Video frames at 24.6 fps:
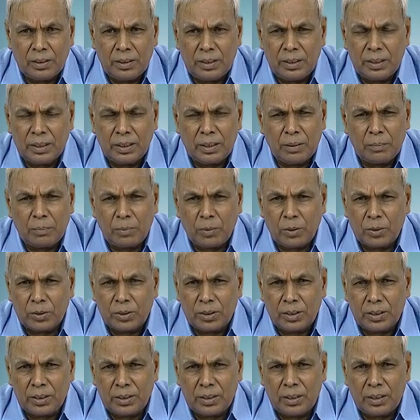these are the
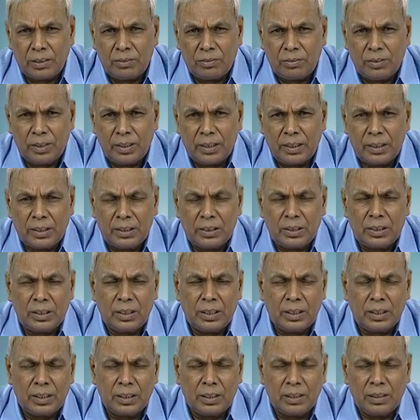process that we are
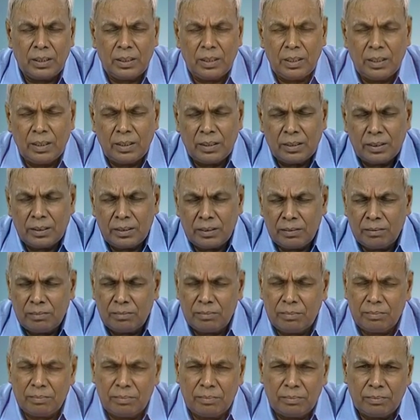using
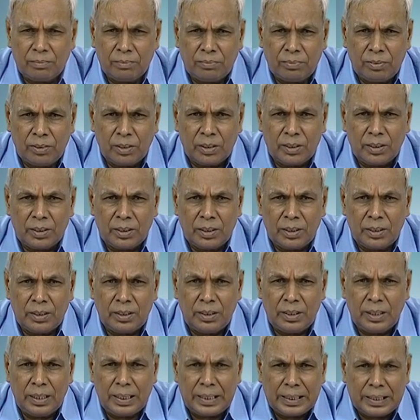um, for the
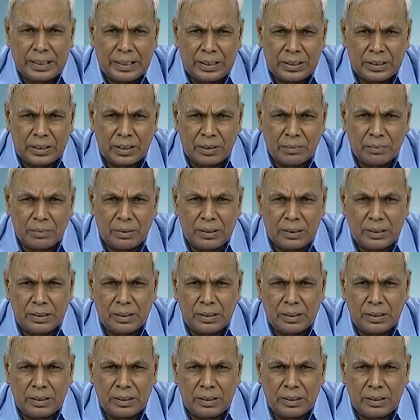dealkylation of the